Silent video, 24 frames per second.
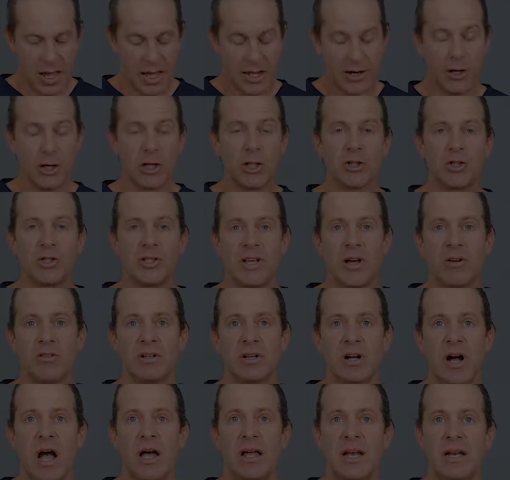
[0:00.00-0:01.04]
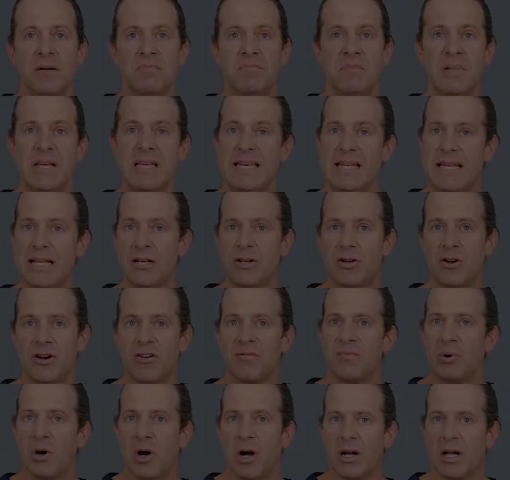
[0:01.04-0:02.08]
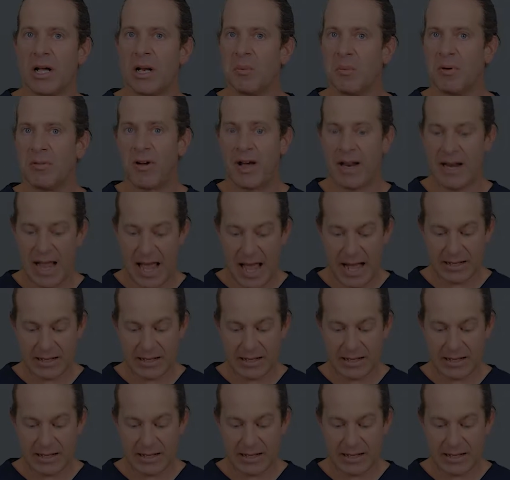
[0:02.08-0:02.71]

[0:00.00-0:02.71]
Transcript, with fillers: An ultrasound guided median nerve block can provide